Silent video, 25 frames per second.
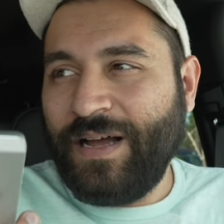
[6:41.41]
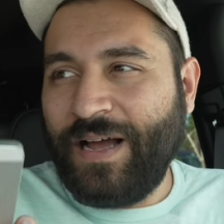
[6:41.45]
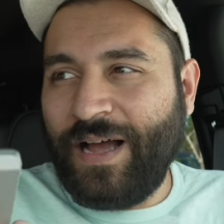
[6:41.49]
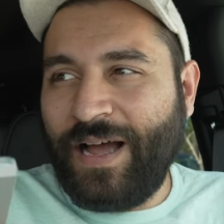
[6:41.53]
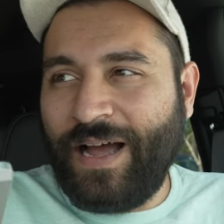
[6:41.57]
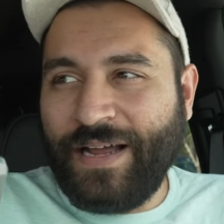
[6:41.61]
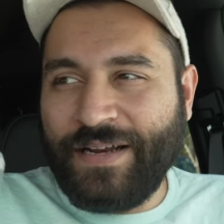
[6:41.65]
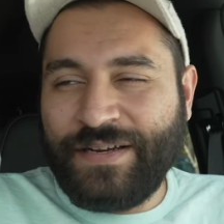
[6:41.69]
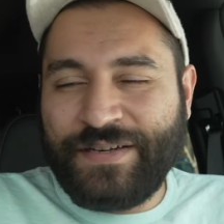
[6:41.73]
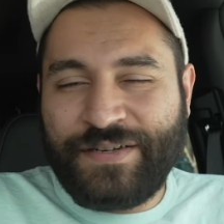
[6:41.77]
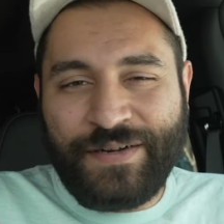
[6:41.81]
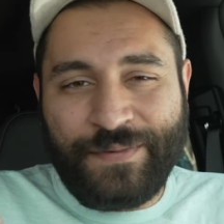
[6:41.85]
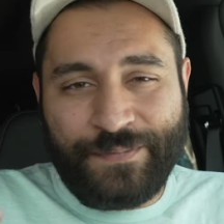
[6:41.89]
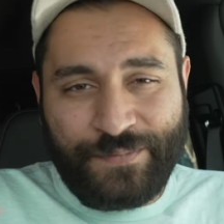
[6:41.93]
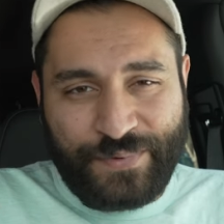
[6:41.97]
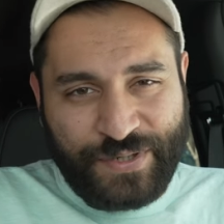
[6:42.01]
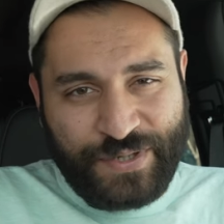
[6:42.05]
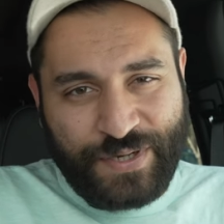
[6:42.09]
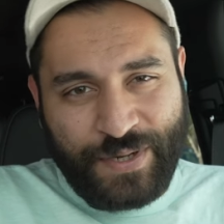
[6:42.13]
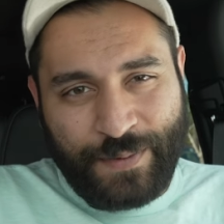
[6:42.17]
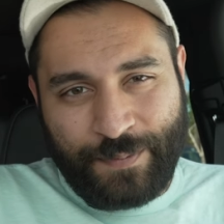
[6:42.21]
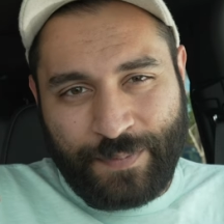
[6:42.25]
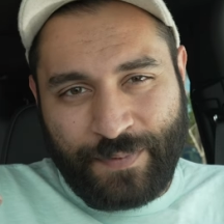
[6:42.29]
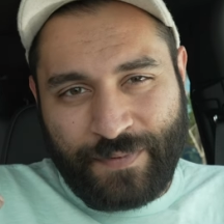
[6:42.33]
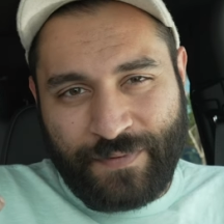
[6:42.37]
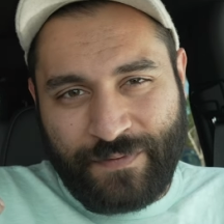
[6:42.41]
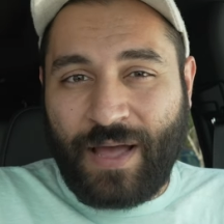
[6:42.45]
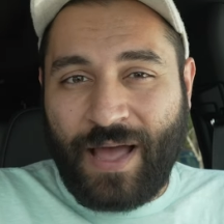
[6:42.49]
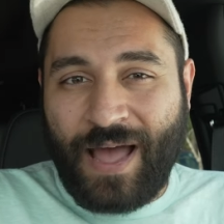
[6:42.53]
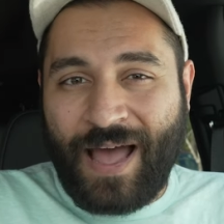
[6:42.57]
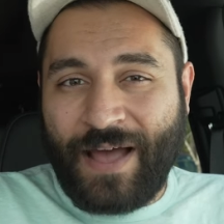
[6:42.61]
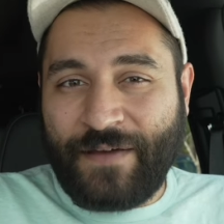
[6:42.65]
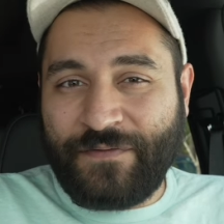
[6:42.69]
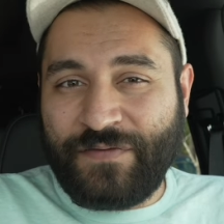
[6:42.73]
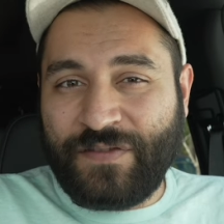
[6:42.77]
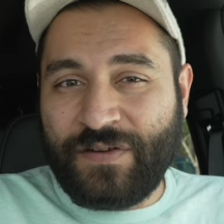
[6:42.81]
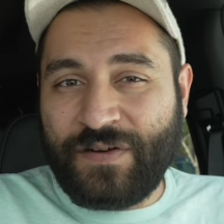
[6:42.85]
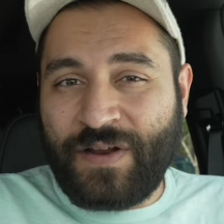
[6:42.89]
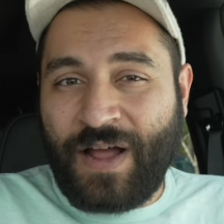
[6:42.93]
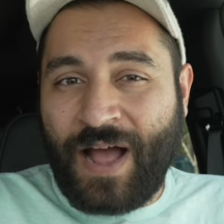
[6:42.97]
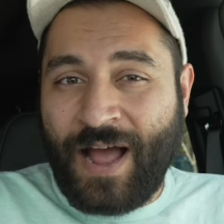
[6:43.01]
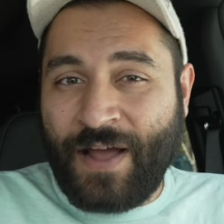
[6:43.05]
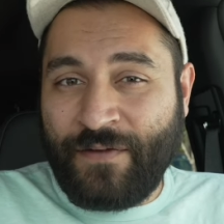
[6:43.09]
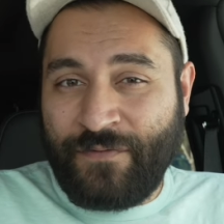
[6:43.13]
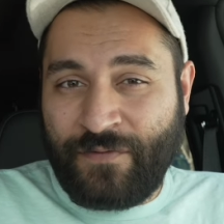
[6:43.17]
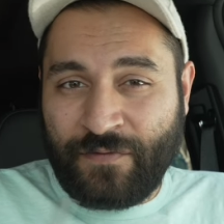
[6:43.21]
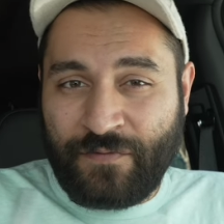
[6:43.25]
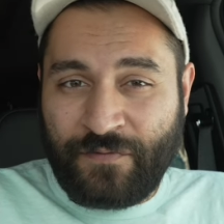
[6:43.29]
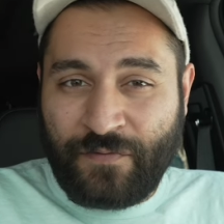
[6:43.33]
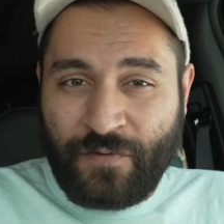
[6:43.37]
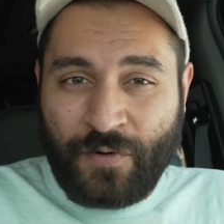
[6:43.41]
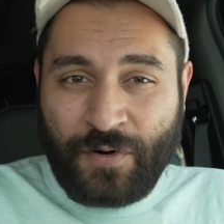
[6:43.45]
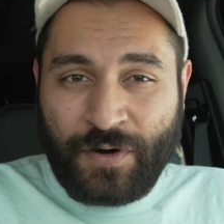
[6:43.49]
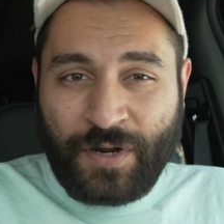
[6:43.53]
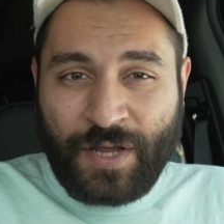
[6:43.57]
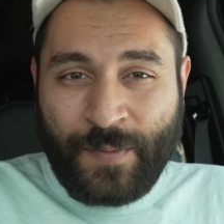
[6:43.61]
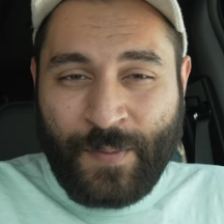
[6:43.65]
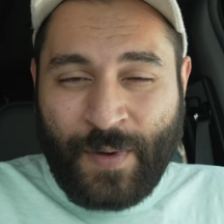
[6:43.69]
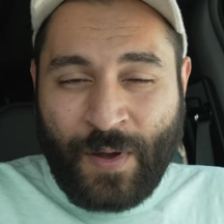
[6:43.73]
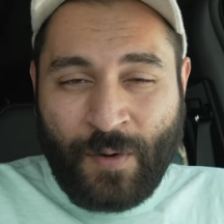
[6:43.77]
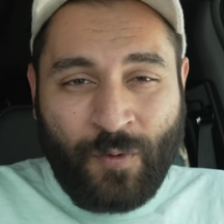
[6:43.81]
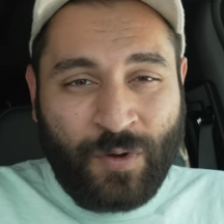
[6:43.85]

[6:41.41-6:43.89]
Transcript: I jumped ship after the iPhone 4 came out.